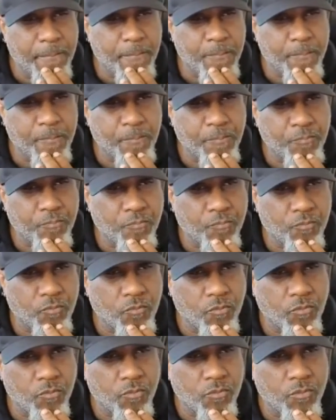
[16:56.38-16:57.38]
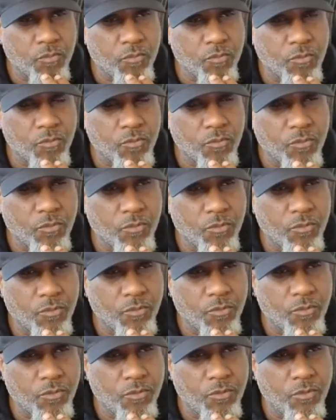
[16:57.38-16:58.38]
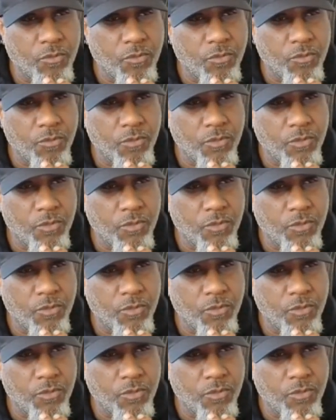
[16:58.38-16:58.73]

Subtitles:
Nothing is said.